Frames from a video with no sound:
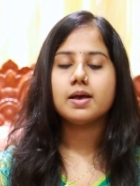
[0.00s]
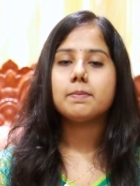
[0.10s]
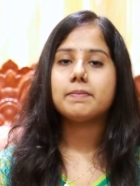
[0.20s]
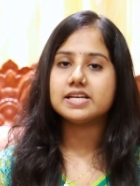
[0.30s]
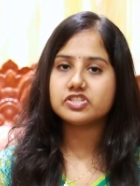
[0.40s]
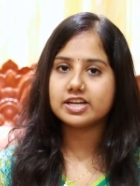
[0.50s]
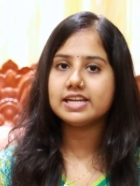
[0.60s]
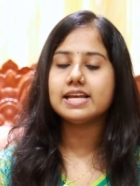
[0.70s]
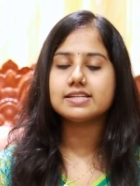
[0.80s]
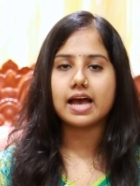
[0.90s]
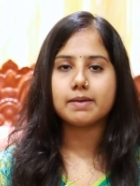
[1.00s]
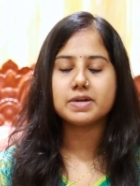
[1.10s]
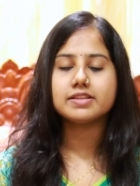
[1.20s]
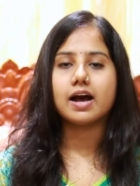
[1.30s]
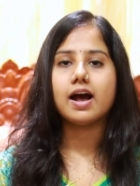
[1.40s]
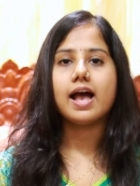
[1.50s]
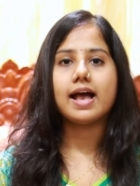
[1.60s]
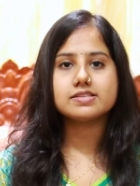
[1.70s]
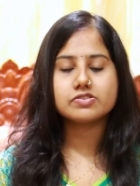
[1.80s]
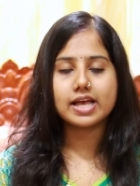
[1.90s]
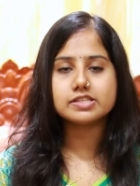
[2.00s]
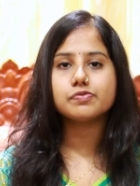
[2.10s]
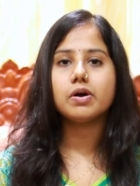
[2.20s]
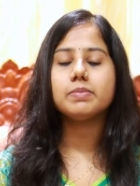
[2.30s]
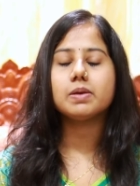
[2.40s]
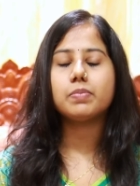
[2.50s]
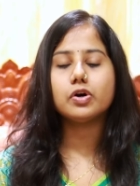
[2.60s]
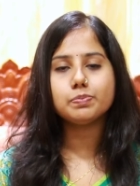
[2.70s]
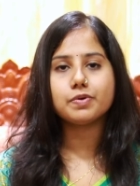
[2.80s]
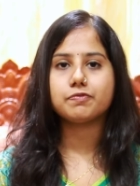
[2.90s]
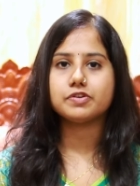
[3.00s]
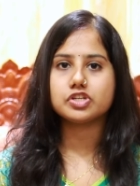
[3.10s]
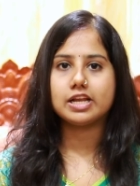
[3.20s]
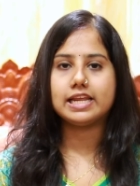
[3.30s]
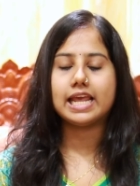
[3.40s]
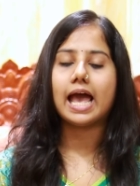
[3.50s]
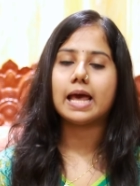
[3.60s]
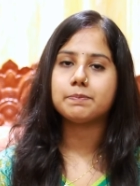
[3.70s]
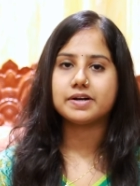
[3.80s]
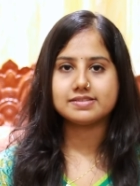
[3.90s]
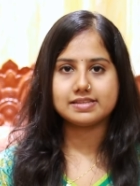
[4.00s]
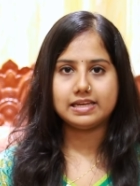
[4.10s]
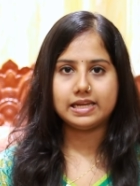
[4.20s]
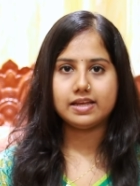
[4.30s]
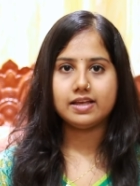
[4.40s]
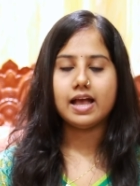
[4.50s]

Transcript: My journey at Amrita has transformed me both professionally and personally.